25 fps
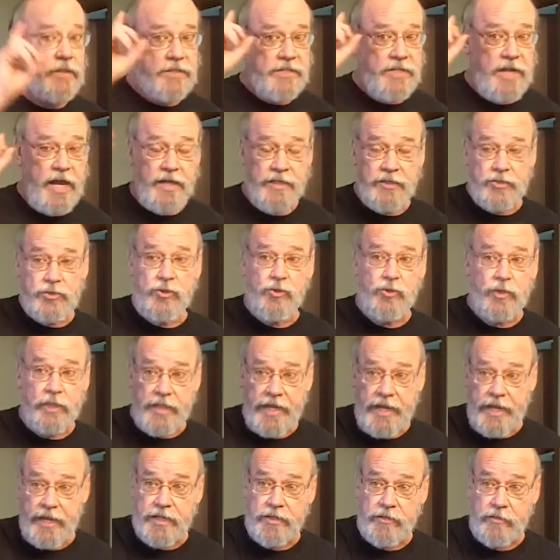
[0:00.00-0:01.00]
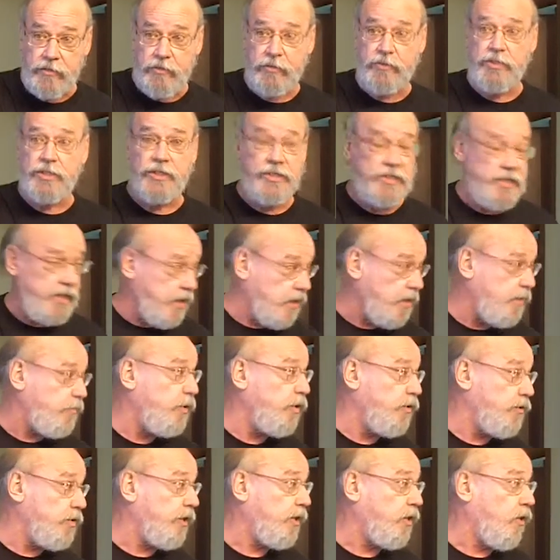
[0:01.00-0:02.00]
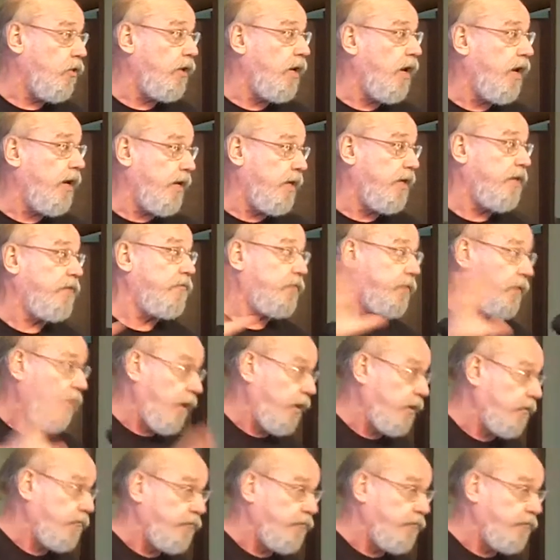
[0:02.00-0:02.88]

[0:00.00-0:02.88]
And it's not Julie Andrews and Sound of Music going, I have